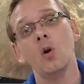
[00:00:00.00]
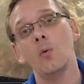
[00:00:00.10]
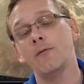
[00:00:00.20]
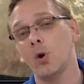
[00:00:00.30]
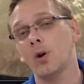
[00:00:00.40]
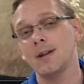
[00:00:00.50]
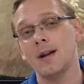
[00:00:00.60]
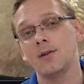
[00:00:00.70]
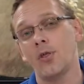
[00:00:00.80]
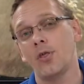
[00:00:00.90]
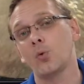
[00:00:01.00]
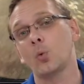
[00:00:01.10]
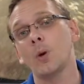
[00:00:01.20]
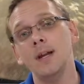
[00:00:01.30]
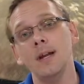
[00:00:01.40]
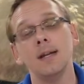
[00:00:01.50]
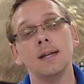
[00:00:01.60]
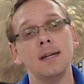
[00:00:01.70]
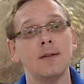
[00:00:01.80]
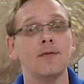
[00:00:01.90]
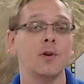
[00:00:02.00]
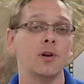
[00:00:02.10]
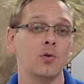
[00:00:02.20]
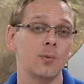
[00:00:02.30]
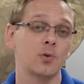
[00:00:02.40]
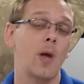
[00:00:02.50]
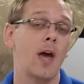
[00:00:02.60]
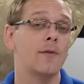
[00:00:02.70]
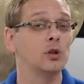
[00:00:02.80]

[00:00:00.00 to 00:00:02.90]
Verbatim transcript: We've broken it down into three different groups. We have